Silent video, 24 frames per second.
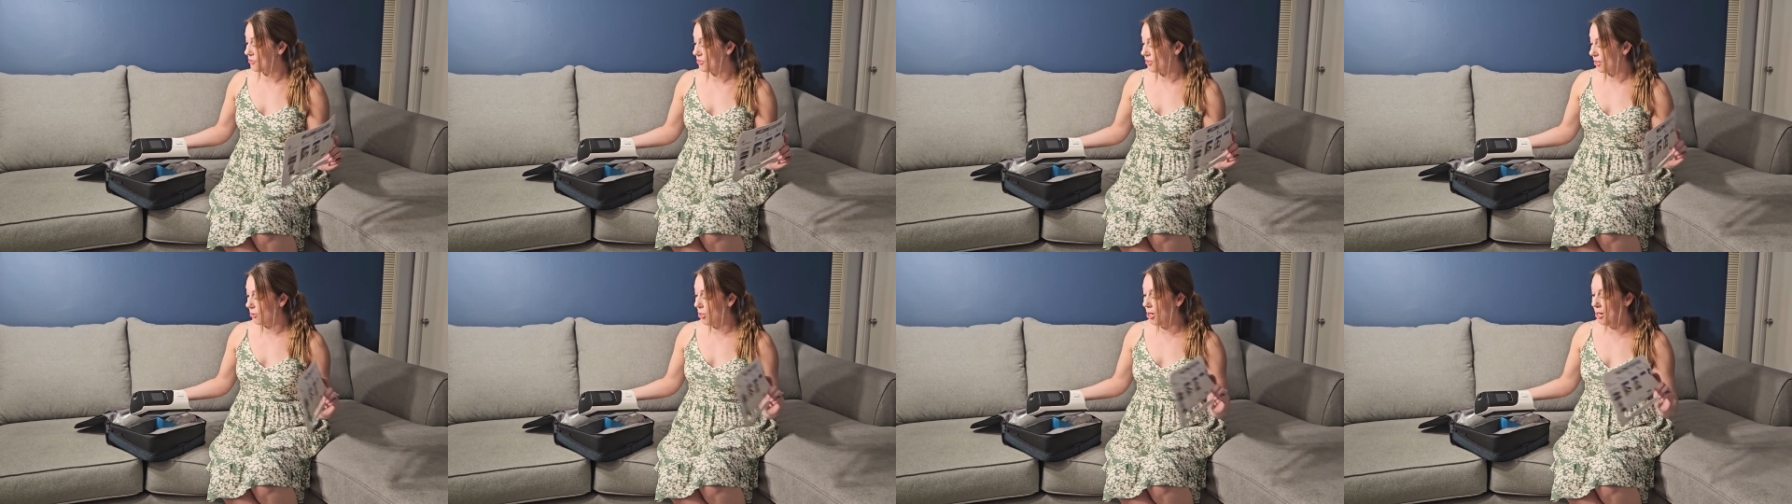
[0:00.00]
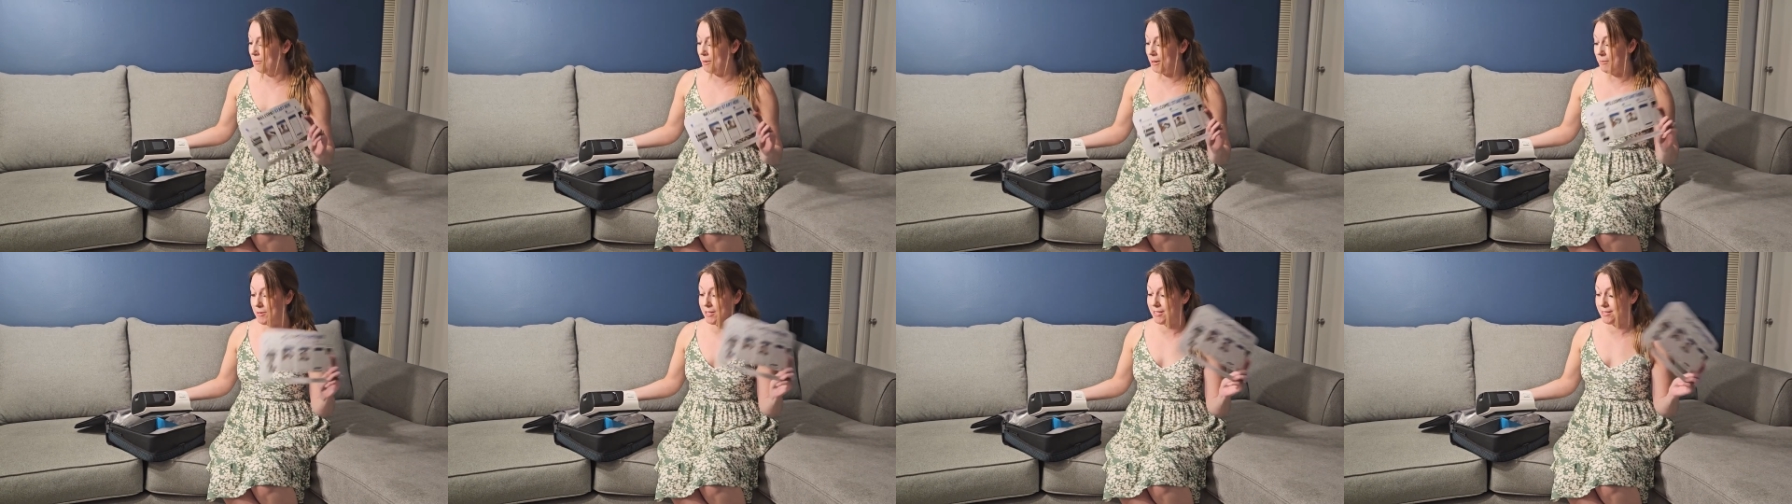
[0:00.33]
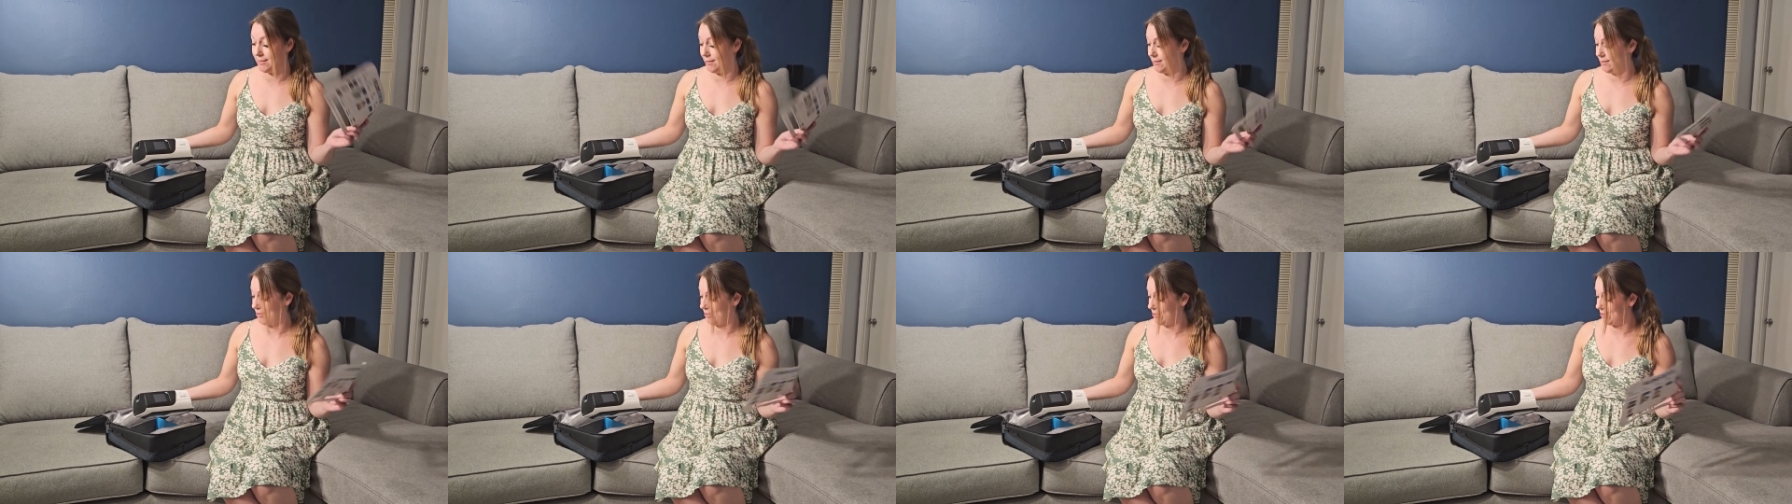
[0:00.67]
so maybe
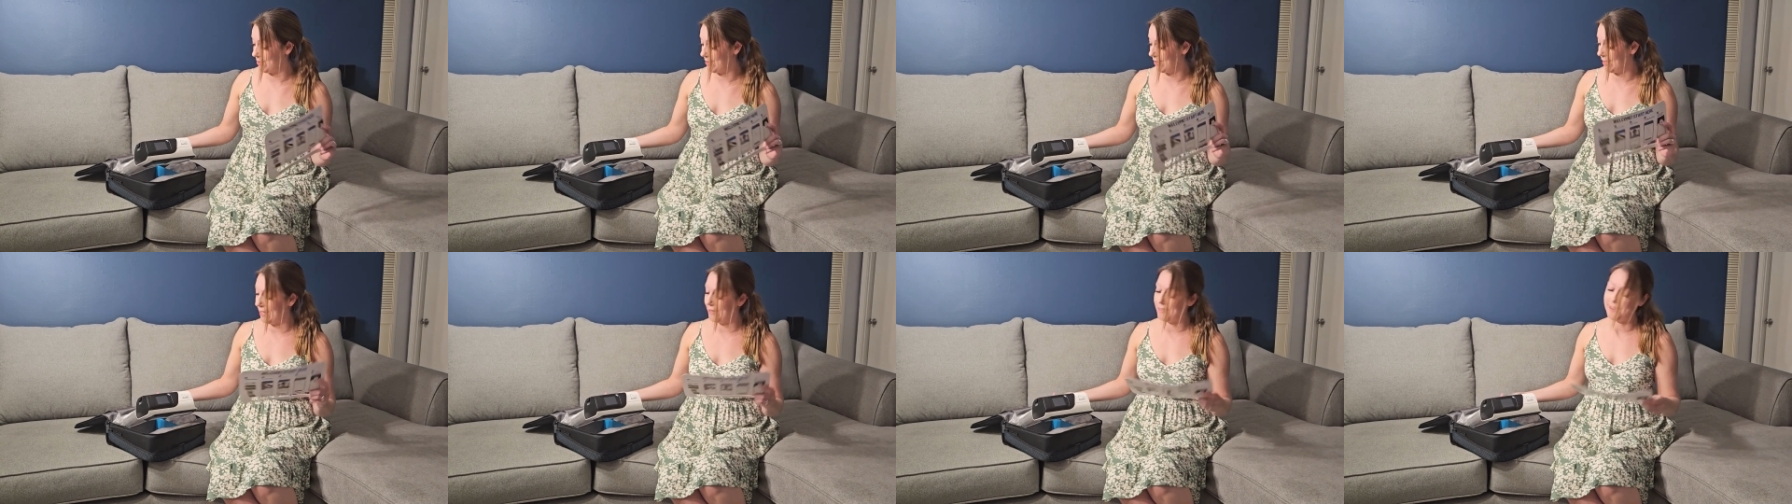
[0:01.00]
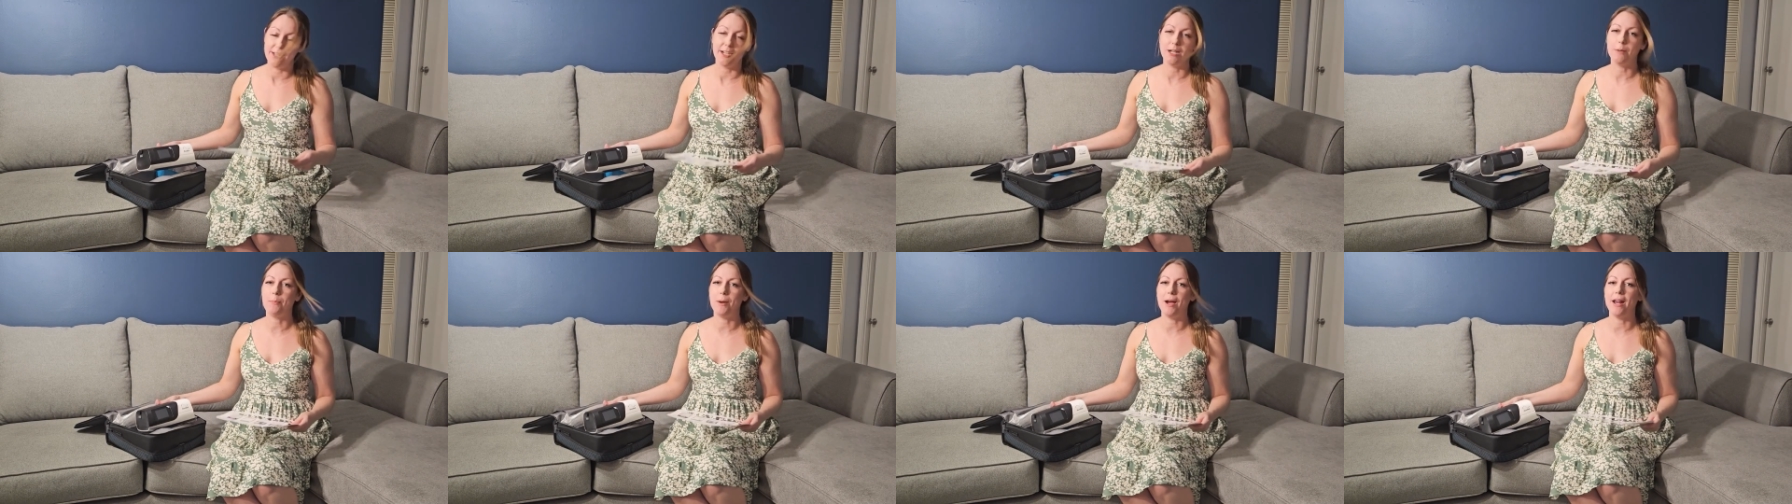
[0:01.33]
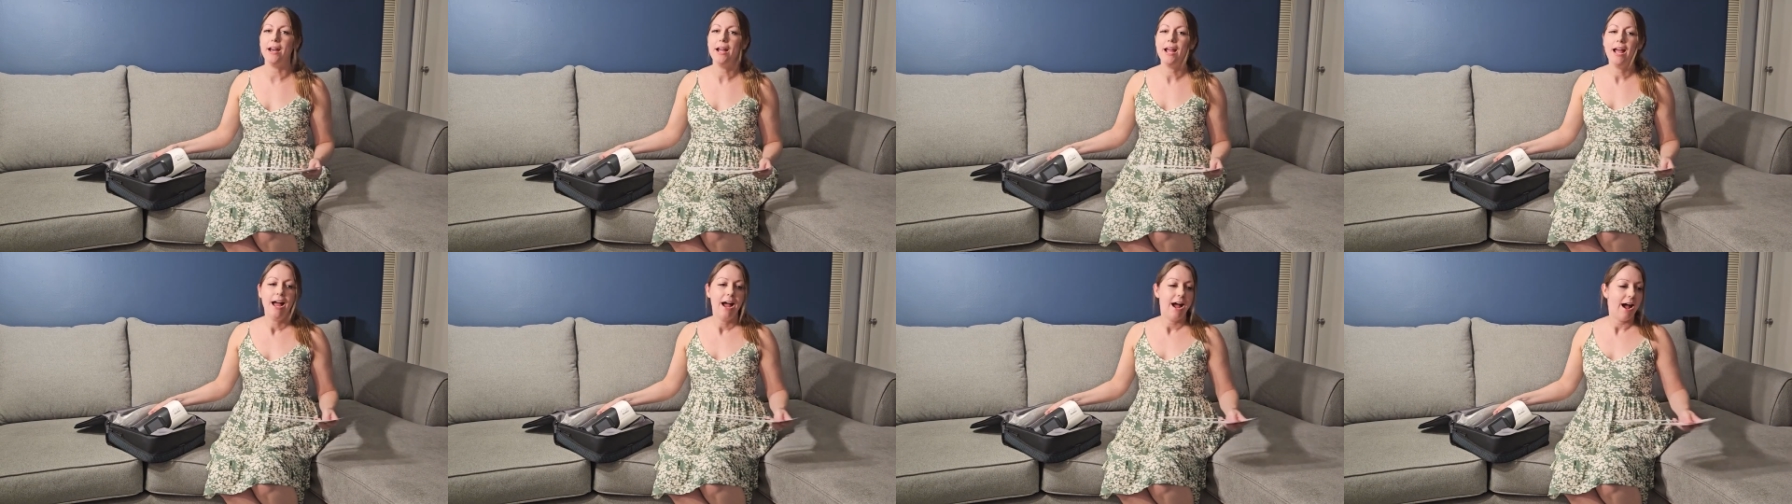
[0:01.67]
it's easier than I think,
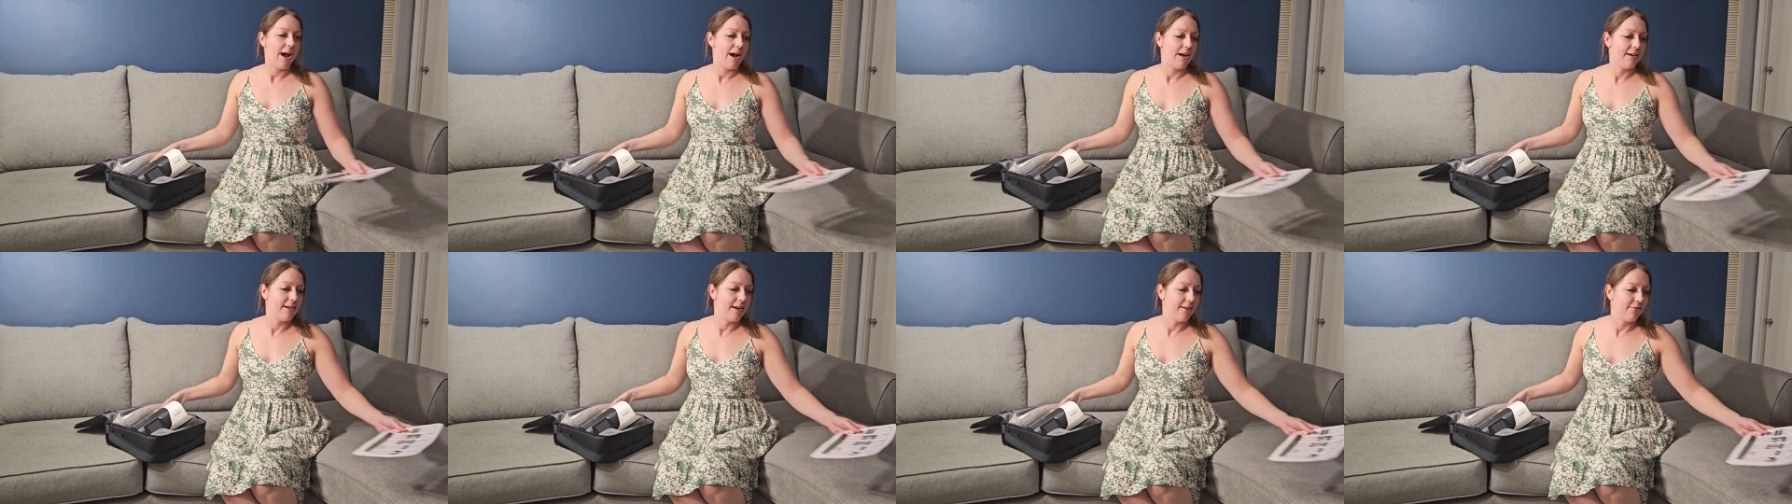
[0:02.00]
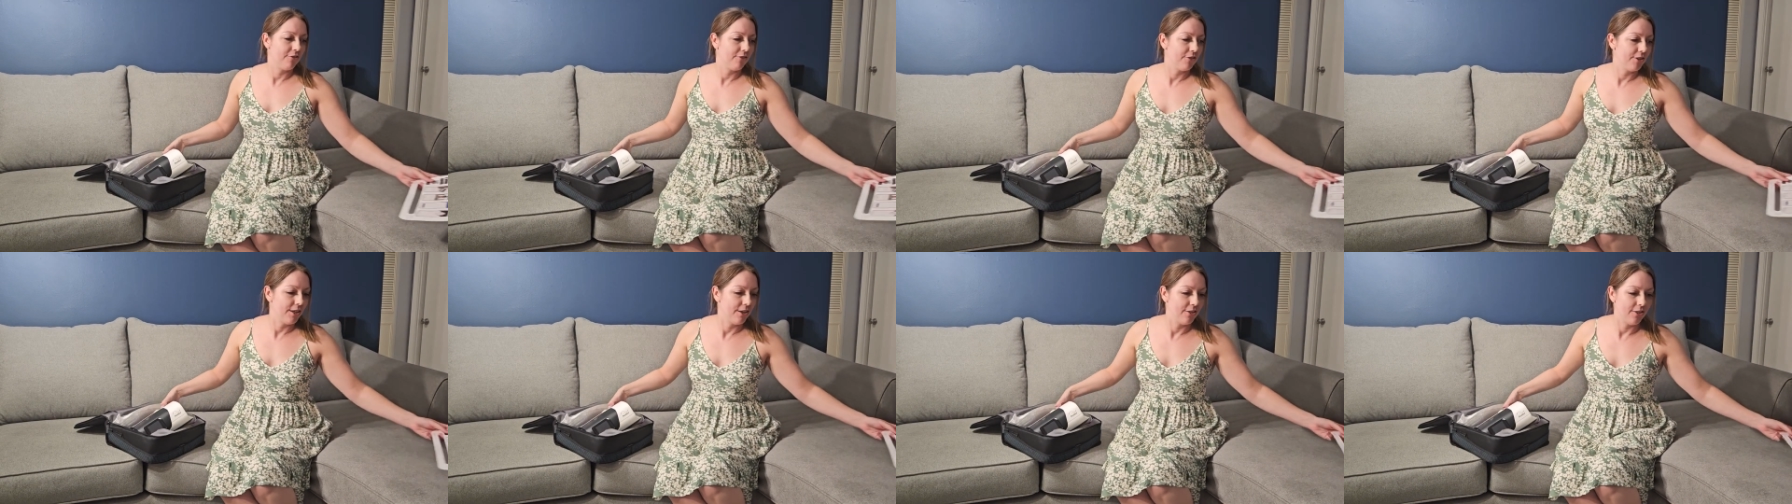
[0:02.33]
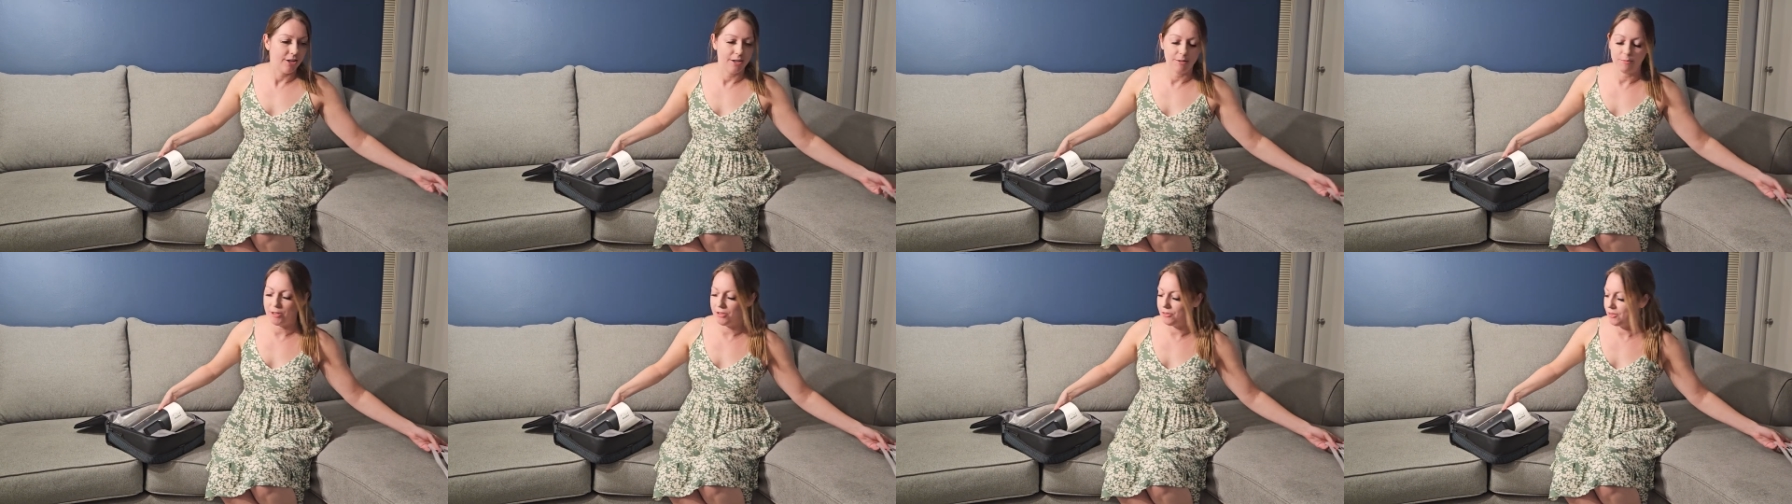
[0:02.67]
but I never really
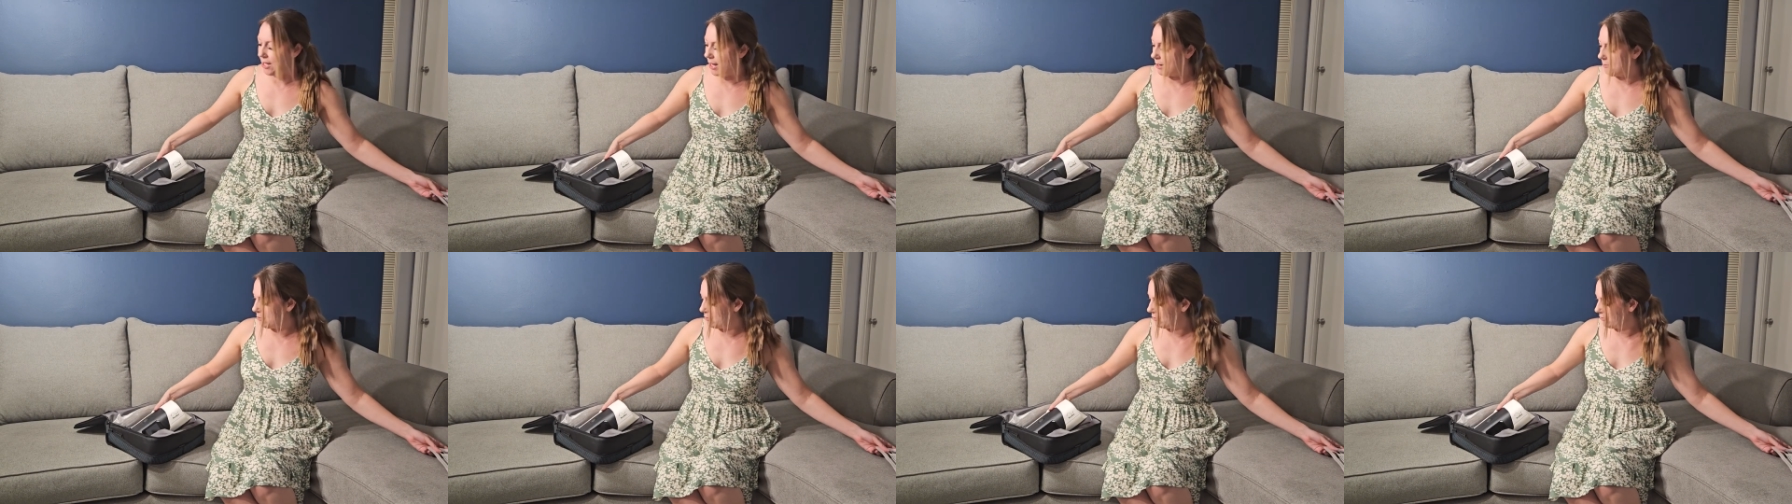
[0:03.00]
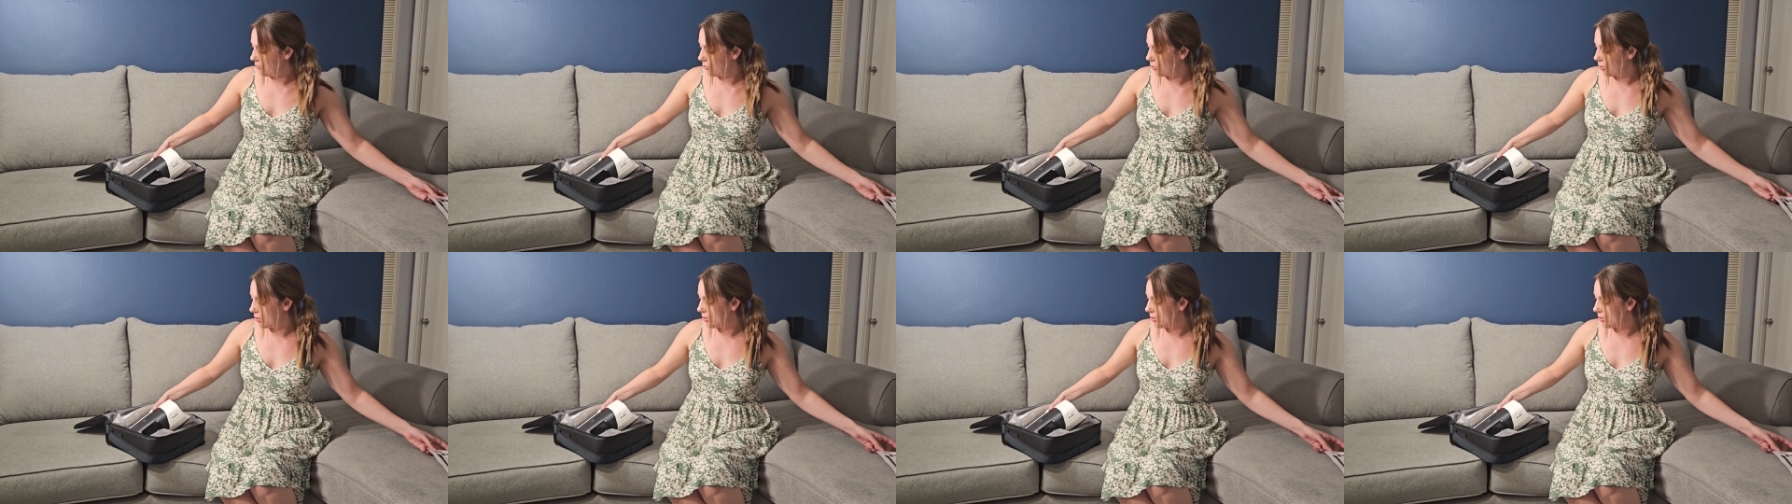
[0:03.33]
thought about that before.